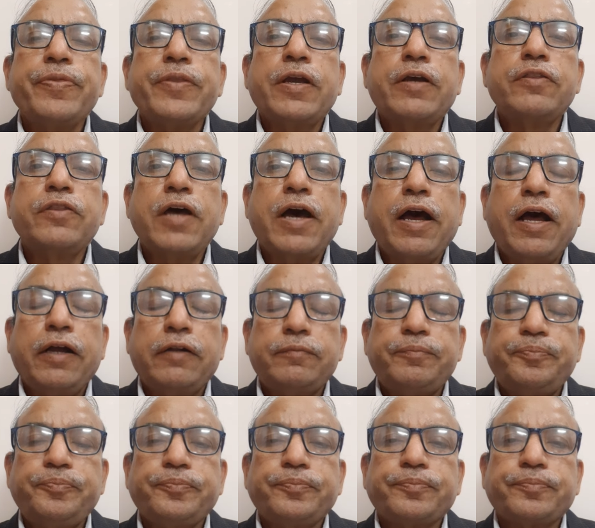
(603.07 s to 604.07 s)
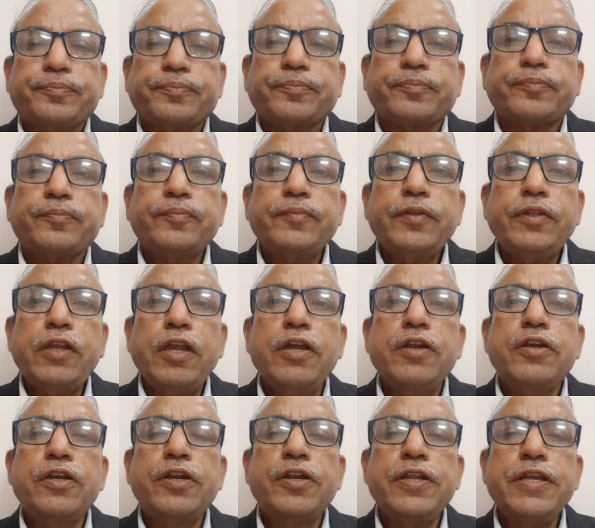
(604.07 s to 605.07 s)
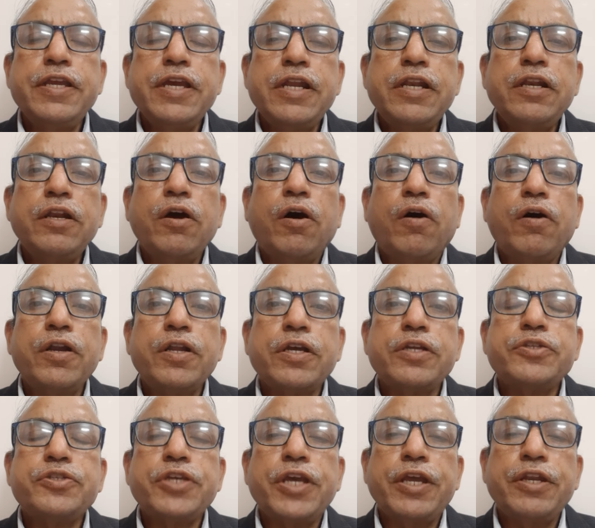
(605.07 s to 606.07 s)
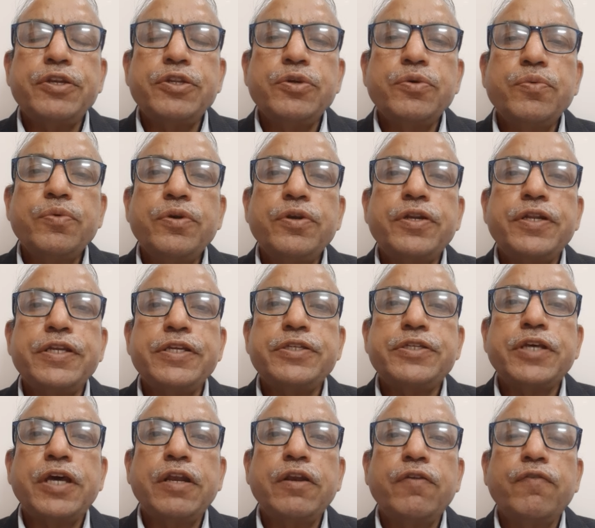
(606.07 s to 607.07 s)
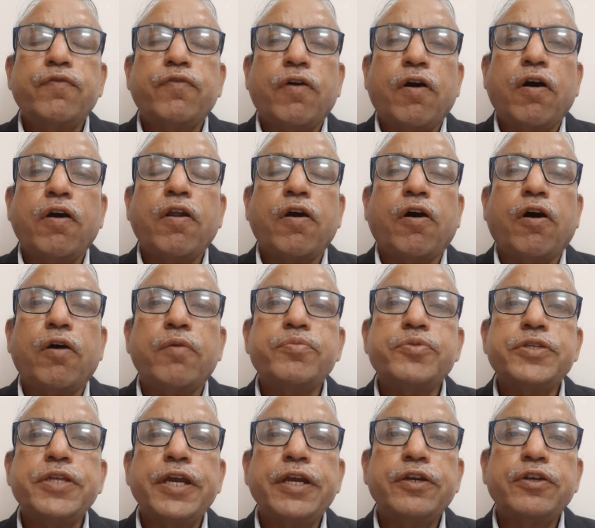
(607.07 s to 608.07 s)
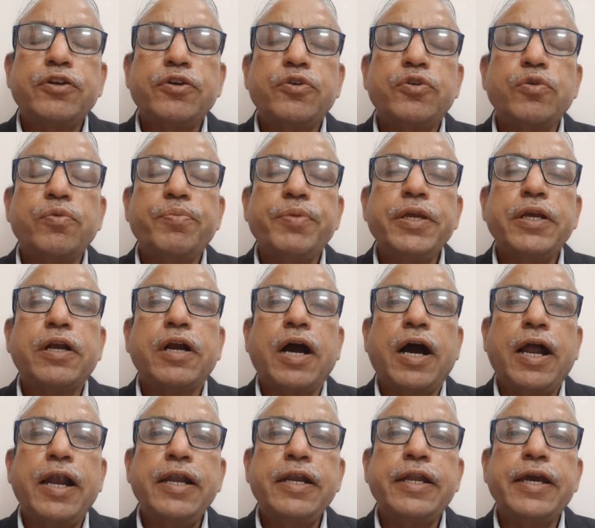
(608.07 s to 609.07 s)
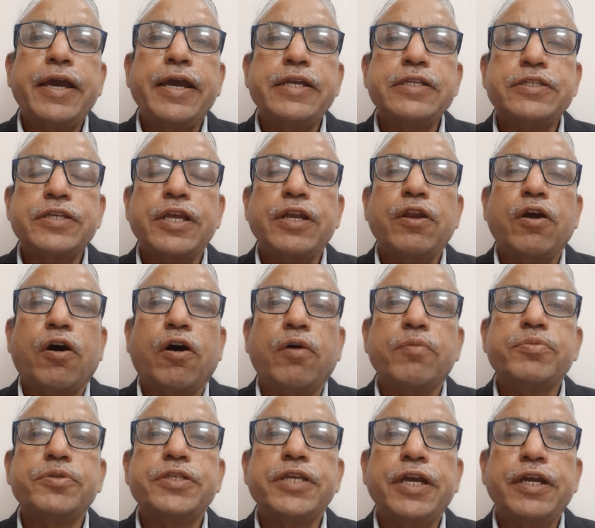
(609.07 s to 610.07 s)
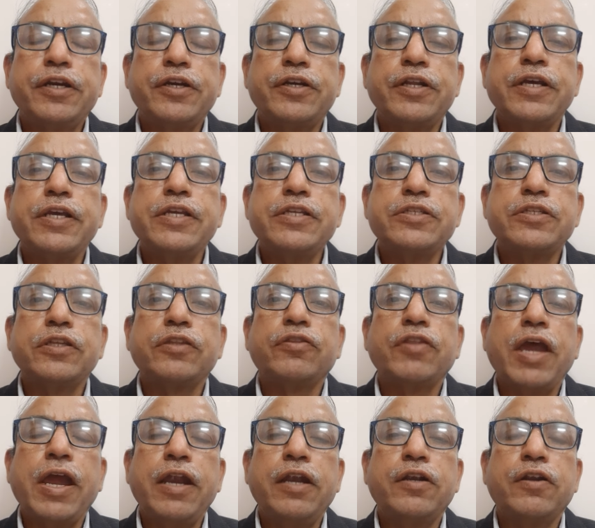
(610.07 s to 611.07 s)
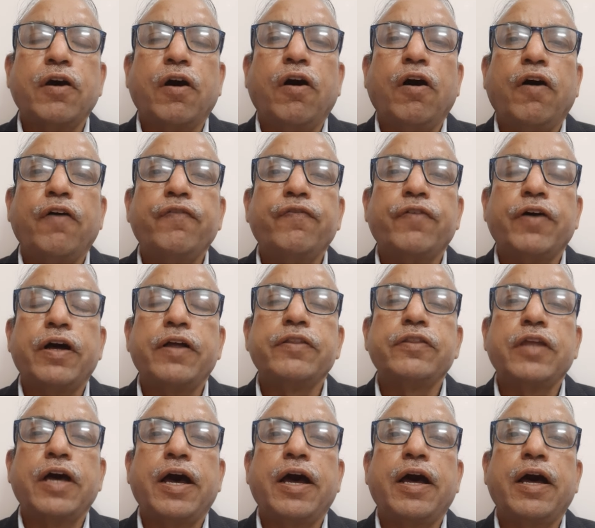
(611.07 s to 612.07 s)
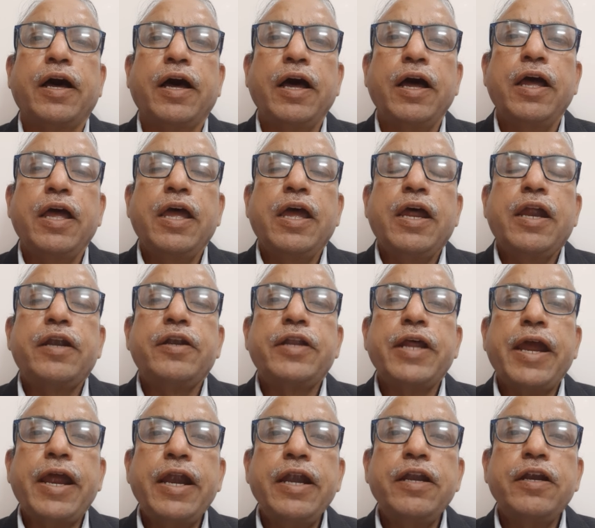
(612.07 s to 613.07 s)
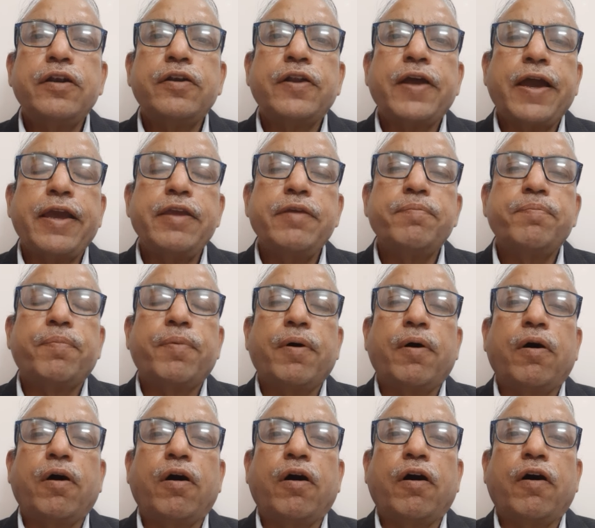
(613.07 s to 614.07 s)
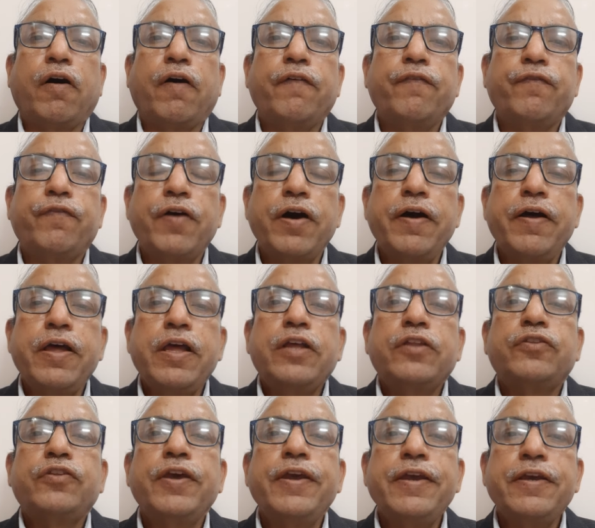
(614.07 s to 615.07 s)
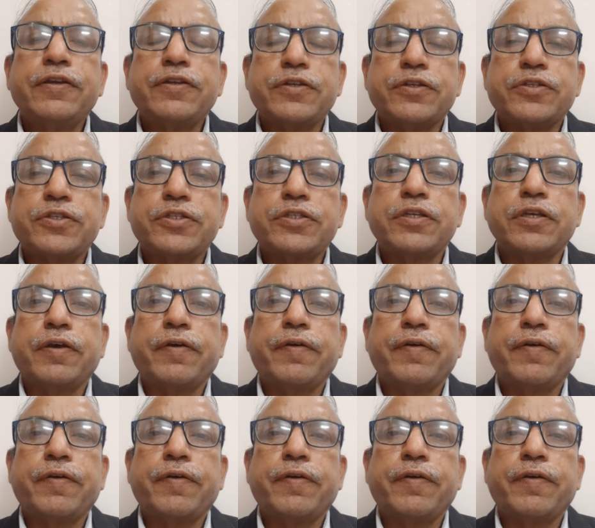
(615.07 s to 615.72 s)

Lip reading: the real or genuine reason for object to be called as an object is that of the dead type of things.